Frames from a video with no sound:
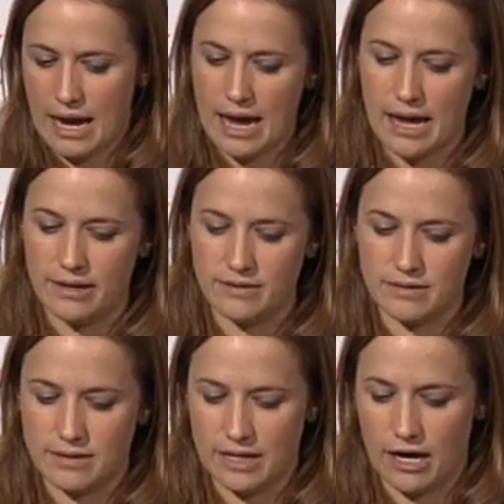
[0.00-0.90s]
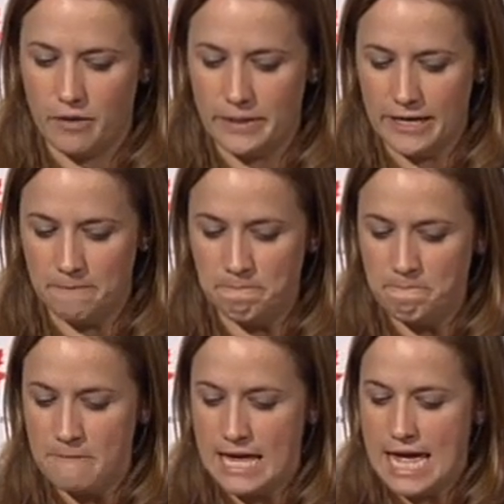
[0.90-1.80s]
and the Caribbean.
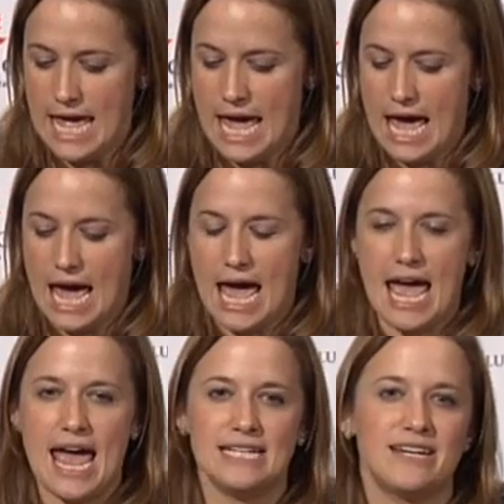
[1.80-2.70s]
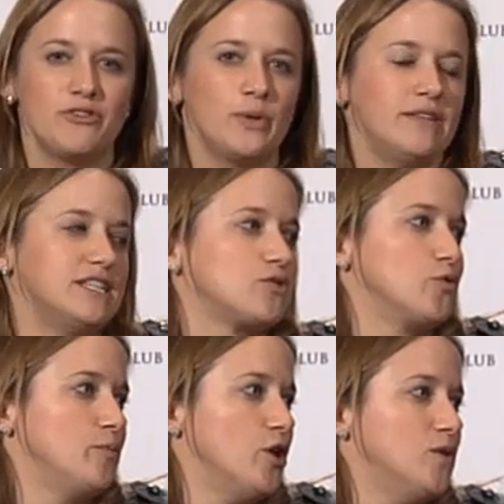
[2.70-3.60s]
As everyone in this
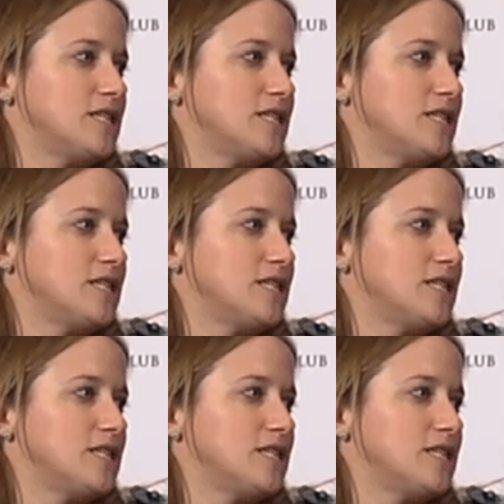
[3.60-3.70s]
room knows,